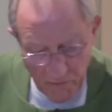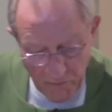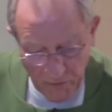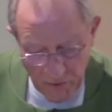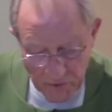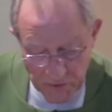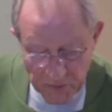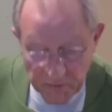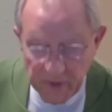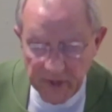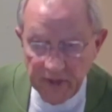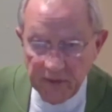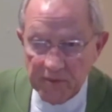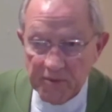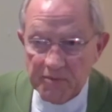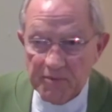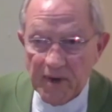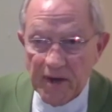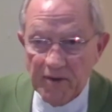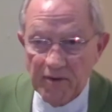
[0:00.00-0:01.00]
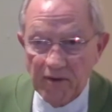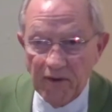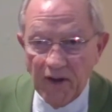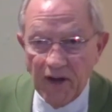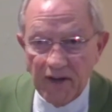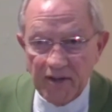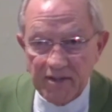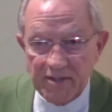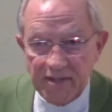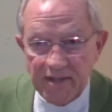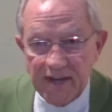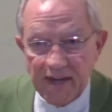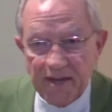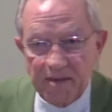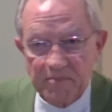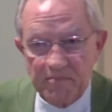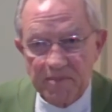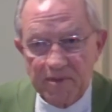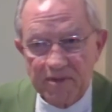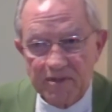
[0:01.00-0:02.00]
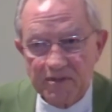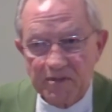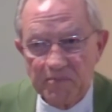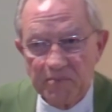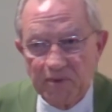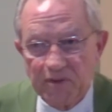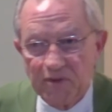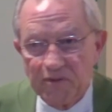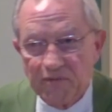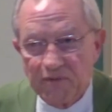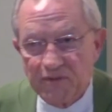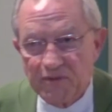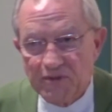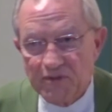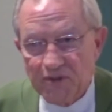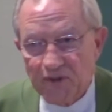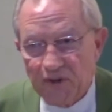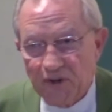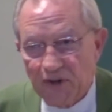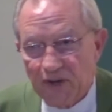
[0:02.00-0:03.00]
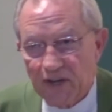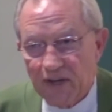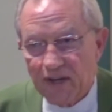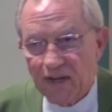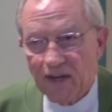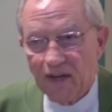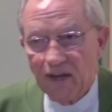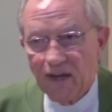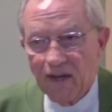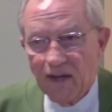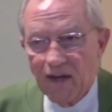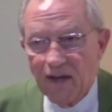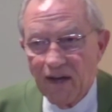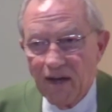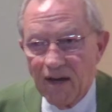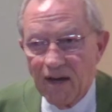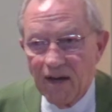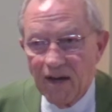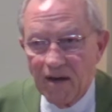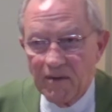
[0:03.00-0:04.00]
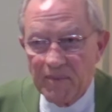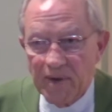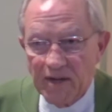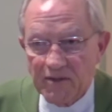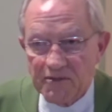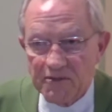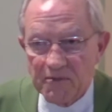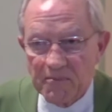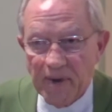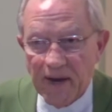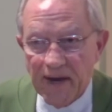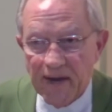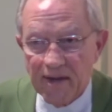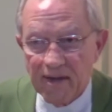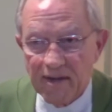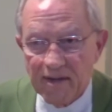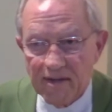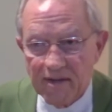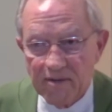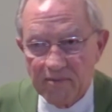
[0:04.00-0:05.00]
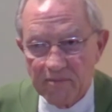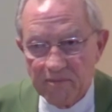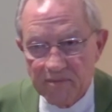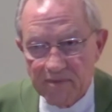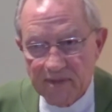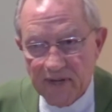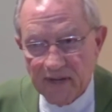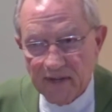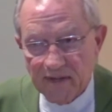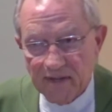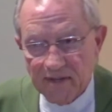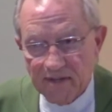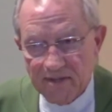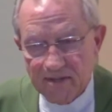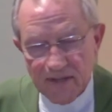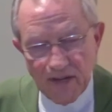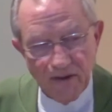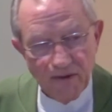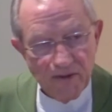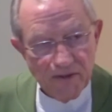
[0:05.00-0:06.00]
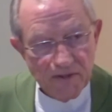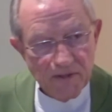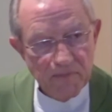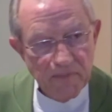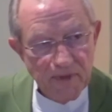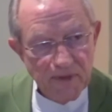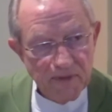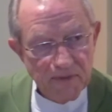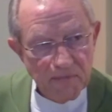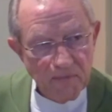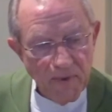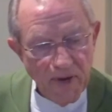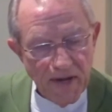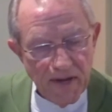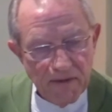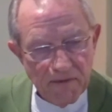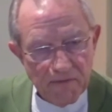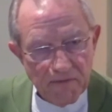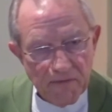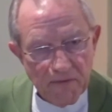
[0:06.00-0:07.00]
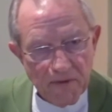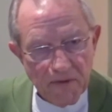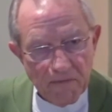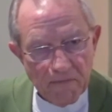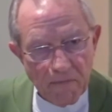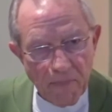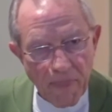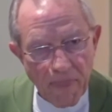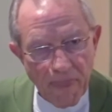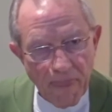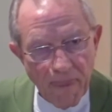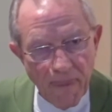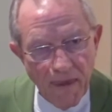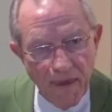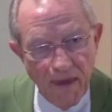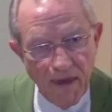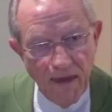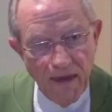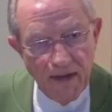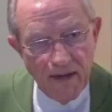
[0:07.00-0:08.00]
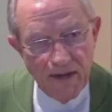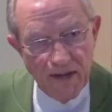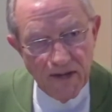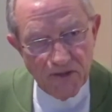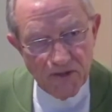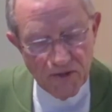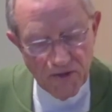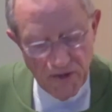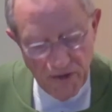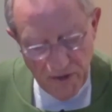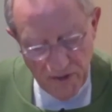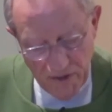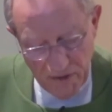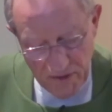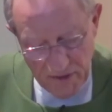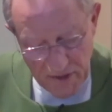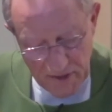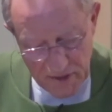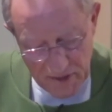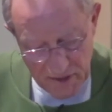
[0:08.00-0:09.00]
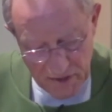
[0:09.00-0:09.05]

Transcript: first reading was rather long tonight, but it's a beautiful story about Tobiah and taking Sarah to be his wife. And as you heard, the